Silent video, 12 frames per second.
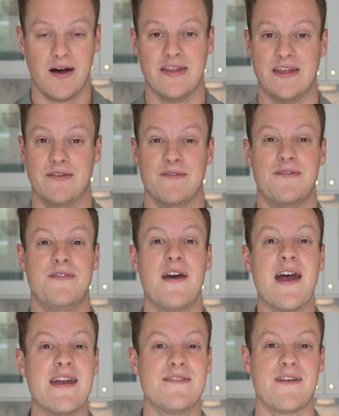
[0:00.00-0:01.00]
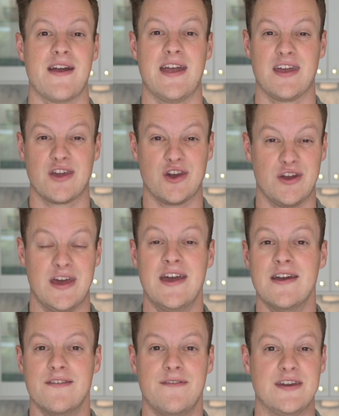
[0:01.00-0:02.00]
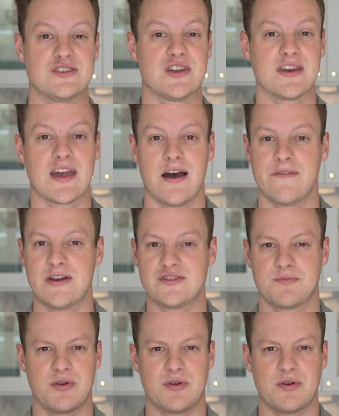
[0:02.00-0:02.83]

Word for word: And then very, very good vision coverage.